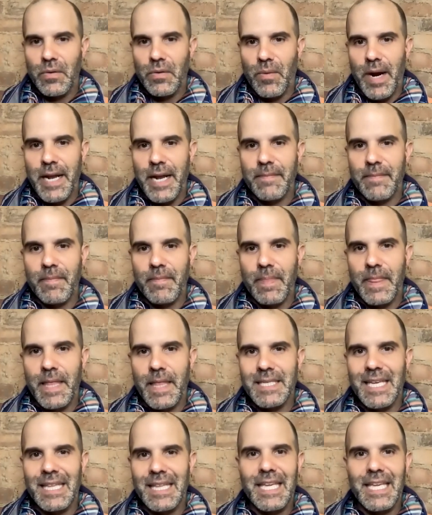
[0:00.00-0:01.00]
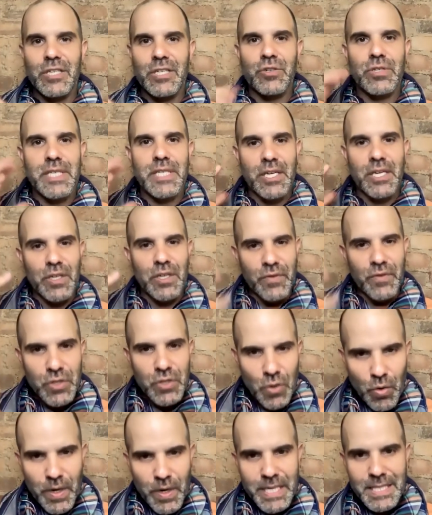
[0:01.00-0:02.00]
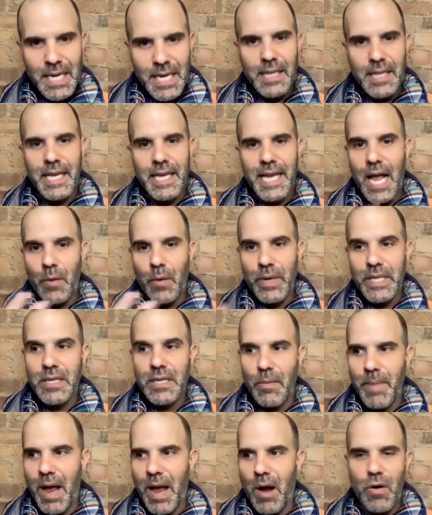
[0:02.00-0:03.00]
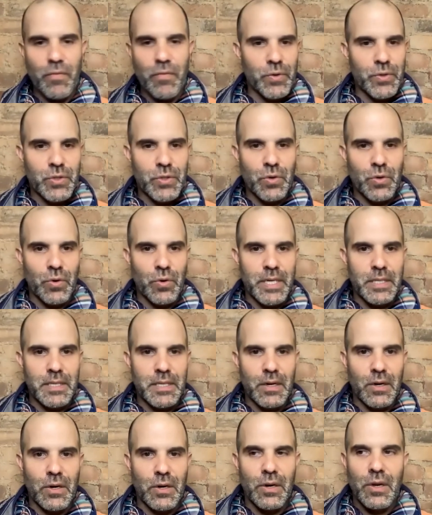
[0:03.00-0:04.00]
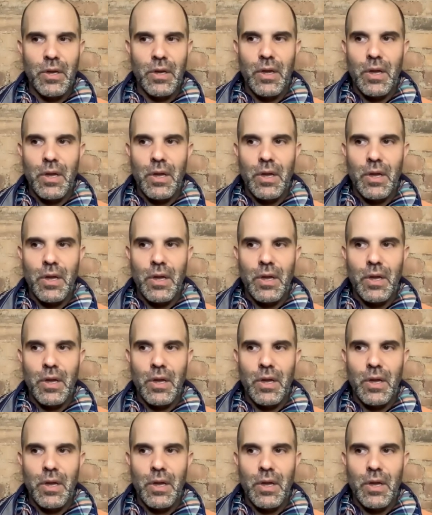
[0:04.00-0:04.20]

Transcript: right? That's at the intersection of storytelling, how we tell powerful stories that are